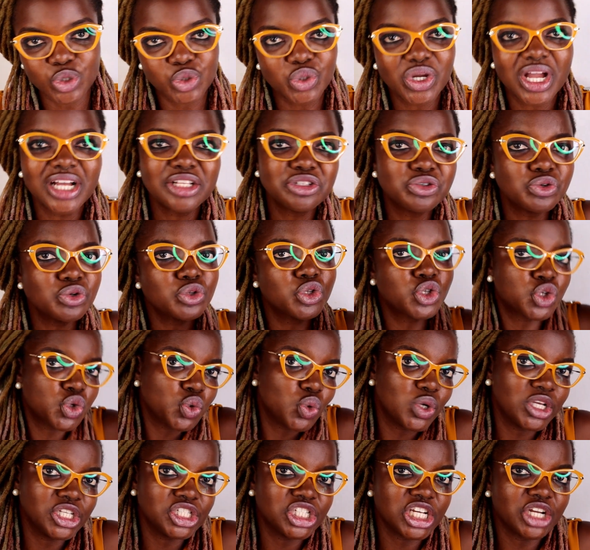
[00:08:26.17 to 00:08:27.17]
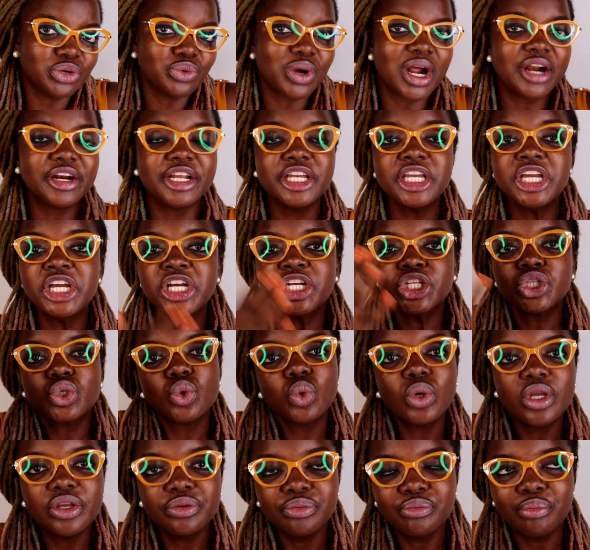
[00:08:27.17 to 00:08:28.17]
You can do 2 in January, 2
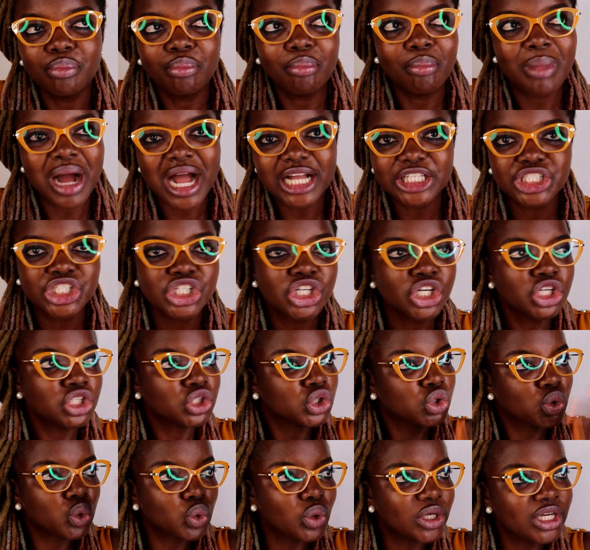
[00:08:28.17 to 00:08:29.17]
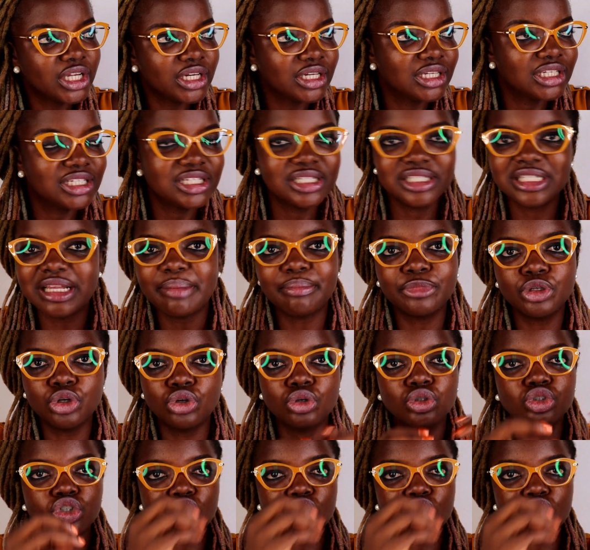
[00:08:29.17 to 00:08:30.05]
in March, 2 in December.